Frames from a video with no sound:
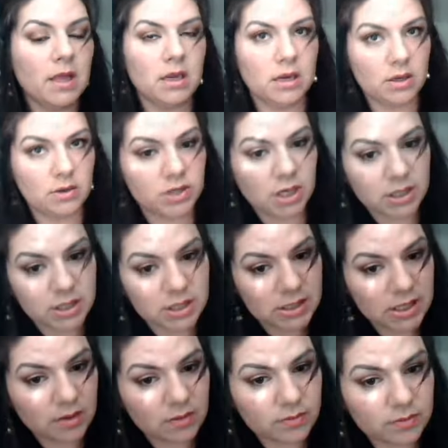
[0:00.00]
Now check this
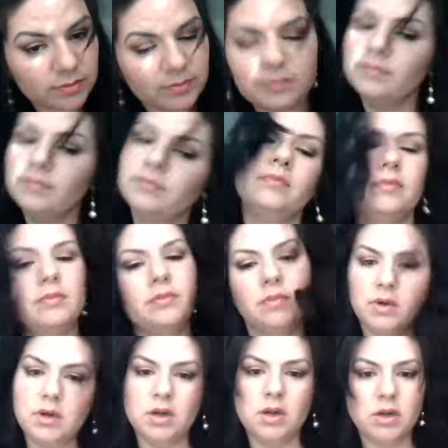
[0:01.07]
out.
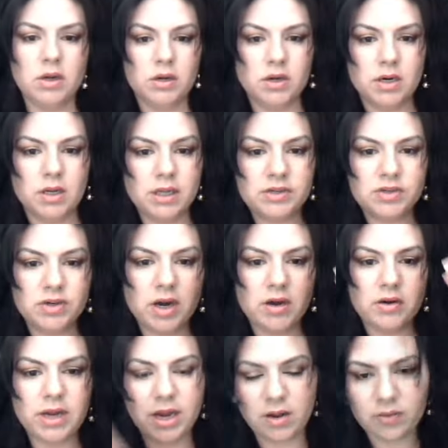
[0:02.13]
You're going to let your hair
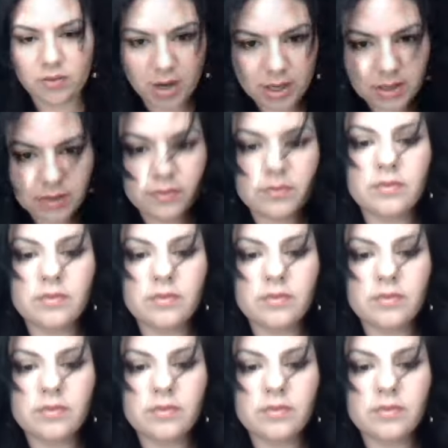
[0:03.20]
down, right?